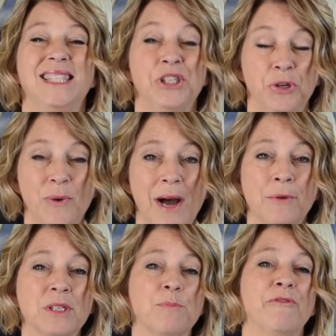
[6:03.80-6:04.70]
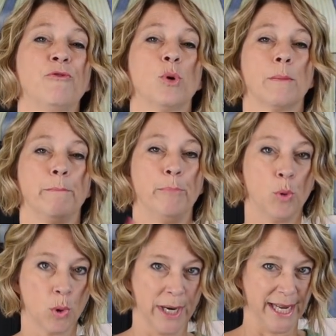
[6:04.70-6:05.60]
2 hours before
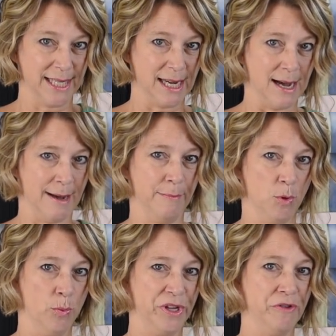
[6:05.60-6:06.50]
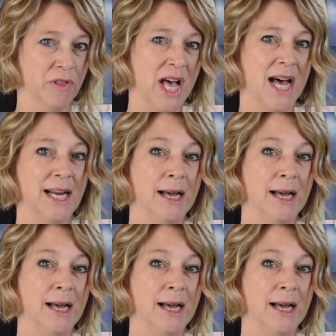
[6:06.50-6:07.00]
boarding time, when you line